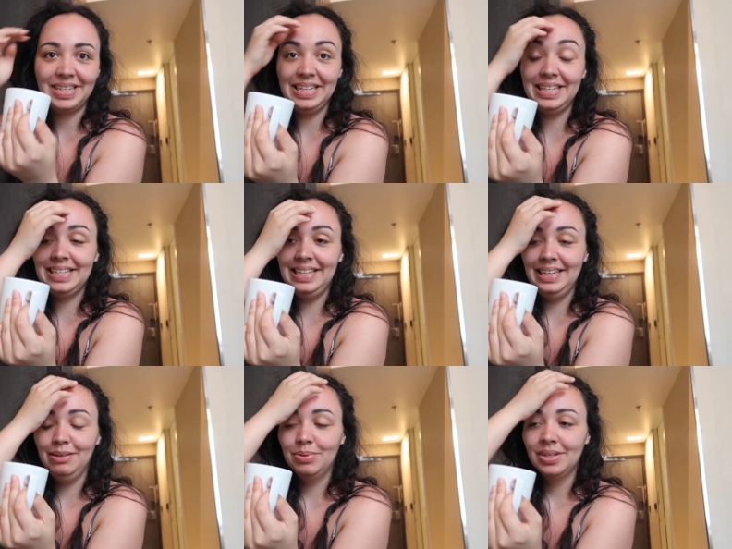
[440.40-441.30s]

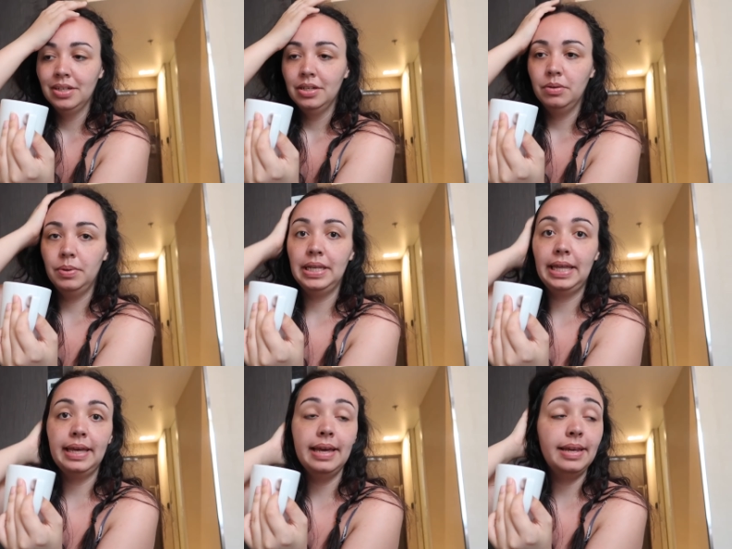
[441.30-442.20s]
asleep when they
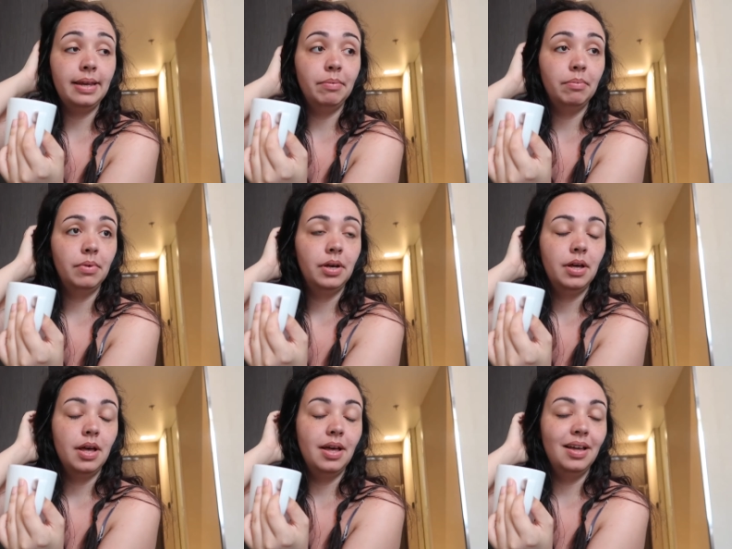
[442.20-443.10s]
came.
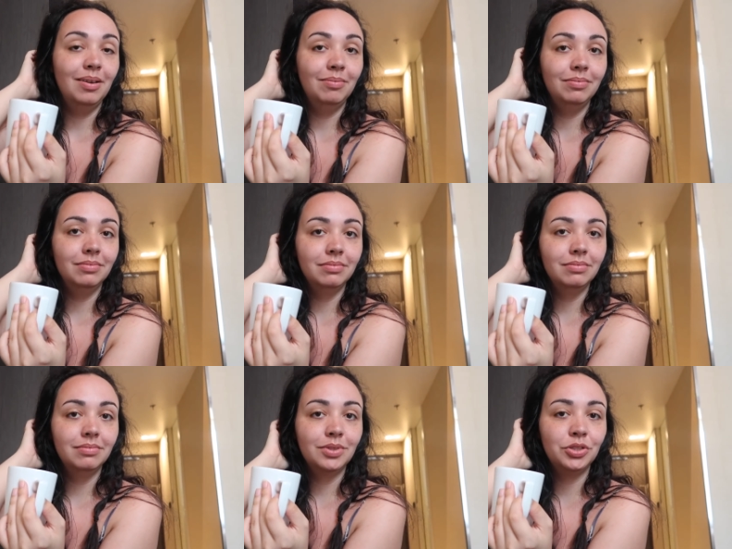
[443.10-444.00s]
Um,
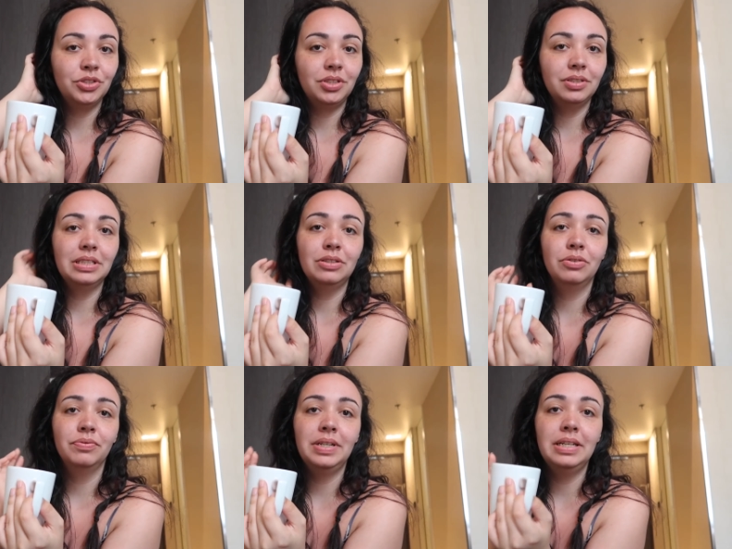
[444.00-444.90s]
because Charlie's not
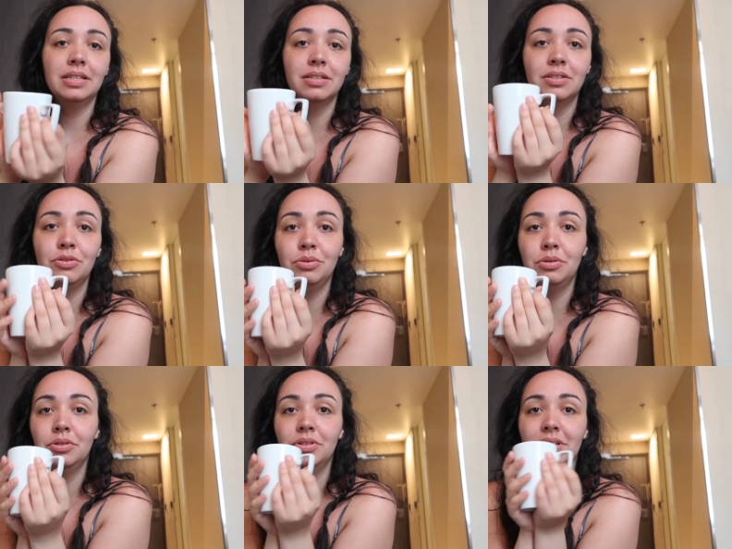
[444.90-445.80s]
feeling too
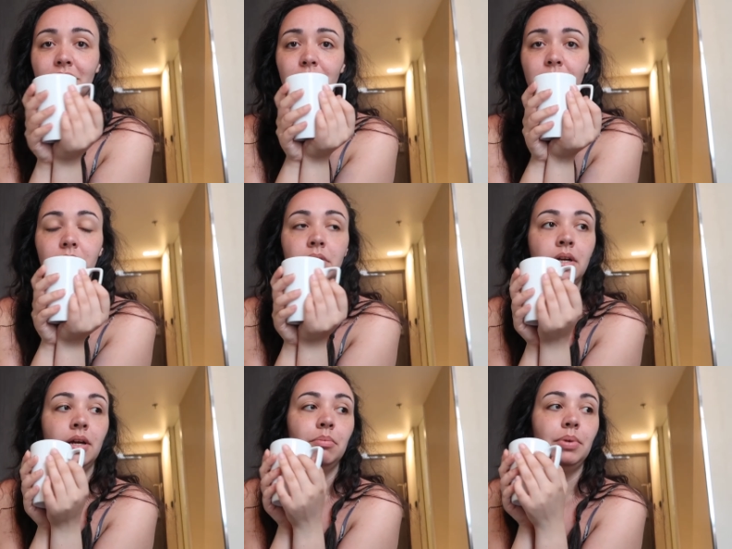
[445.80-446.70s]
good still.
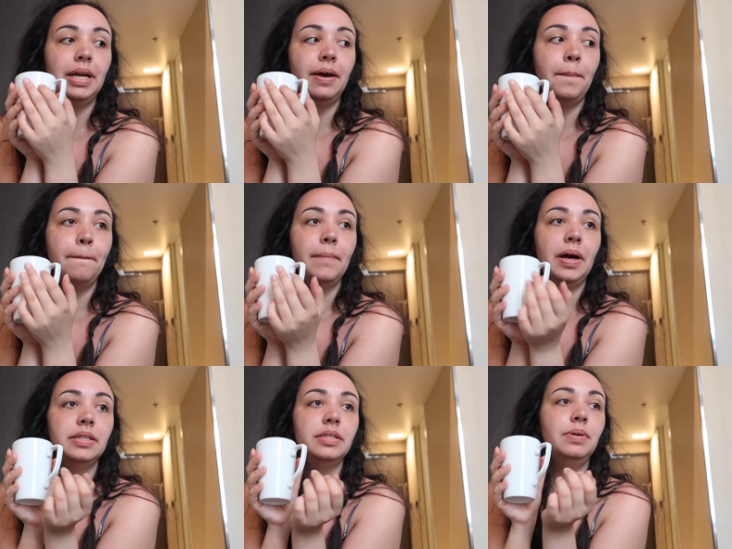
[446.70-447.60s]
But yeah,
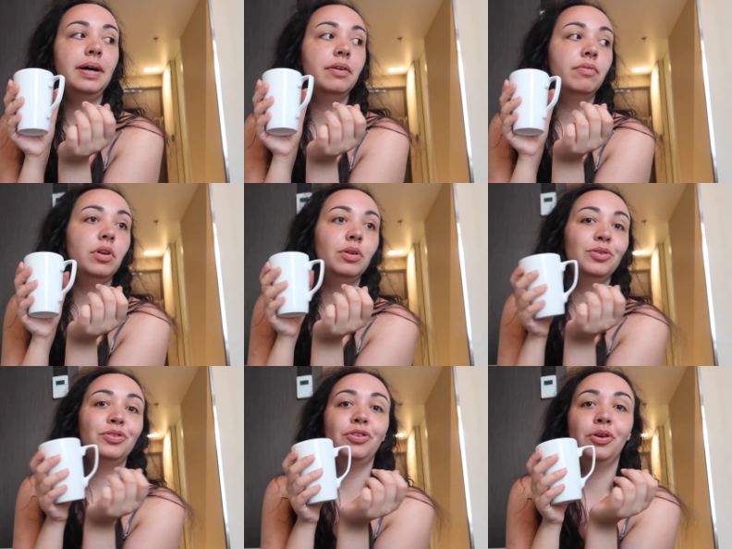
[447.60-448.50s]
I still have
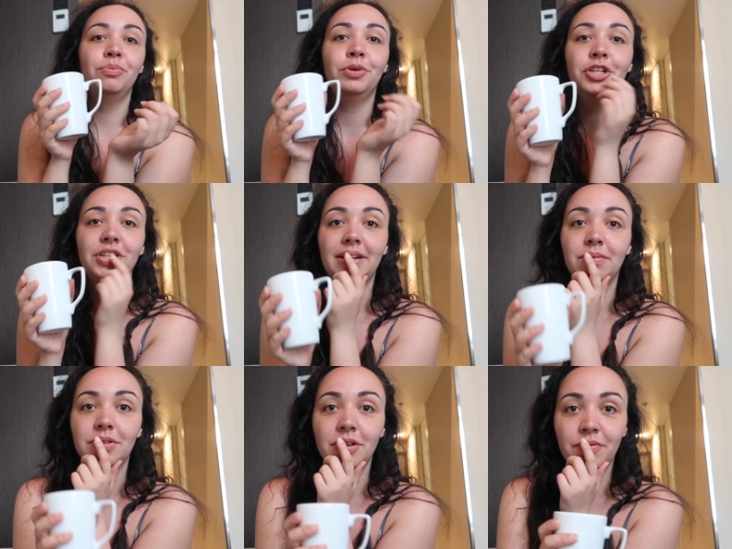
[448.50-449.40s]
so much and
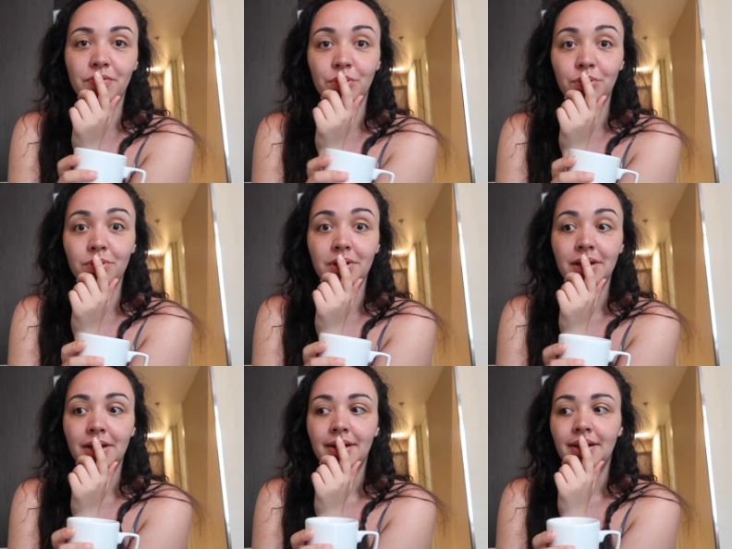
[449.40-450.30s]
I'm so full.
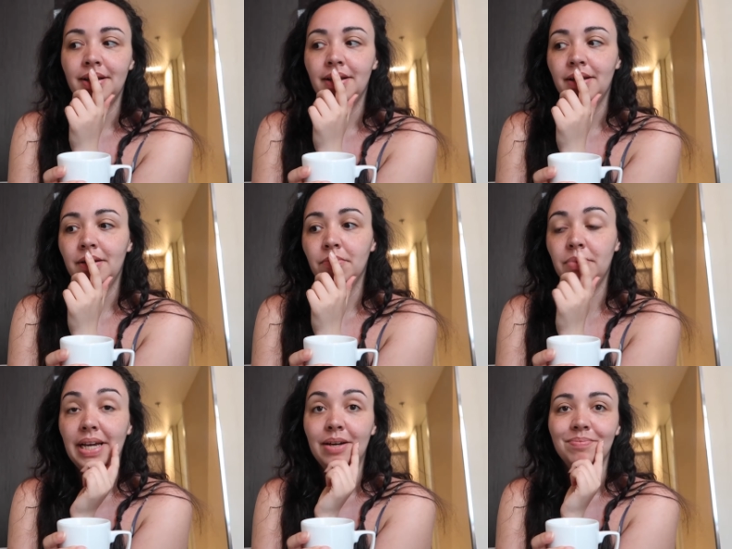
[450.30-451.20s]

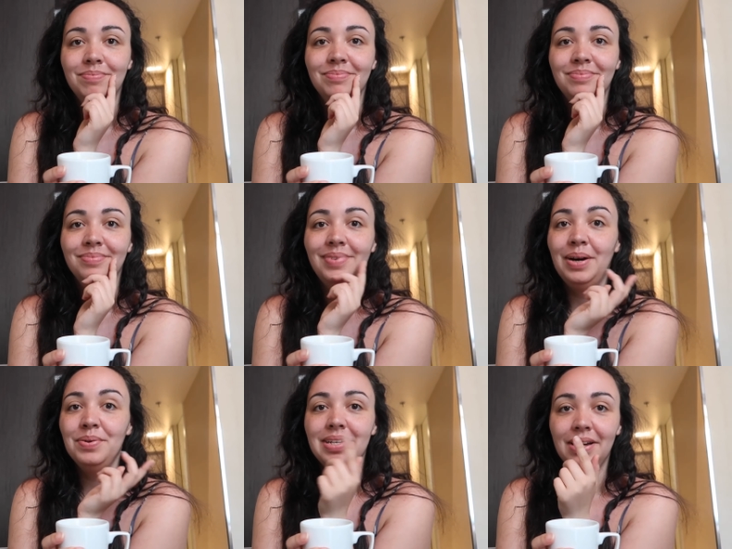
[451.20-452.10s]
But yeah,
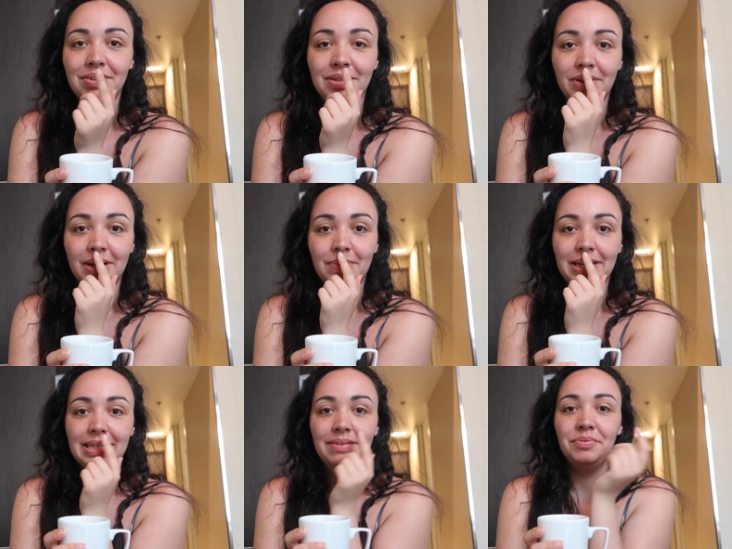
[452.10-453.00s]
I would definitely
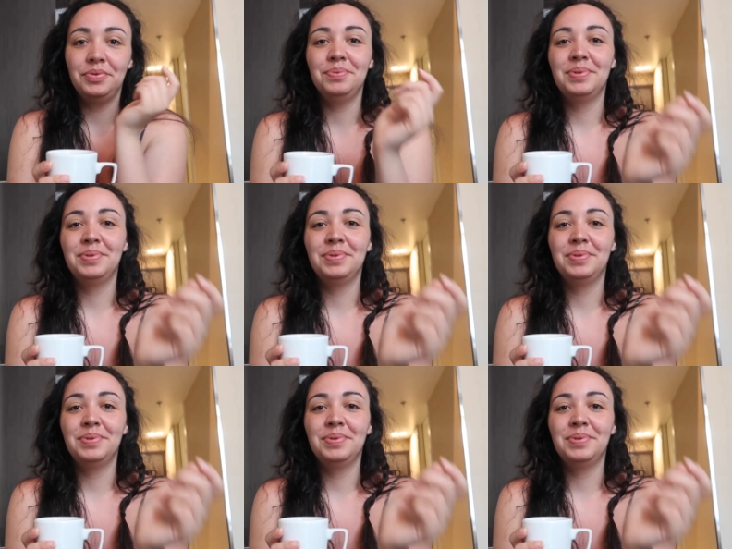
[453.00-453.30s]
recommend having room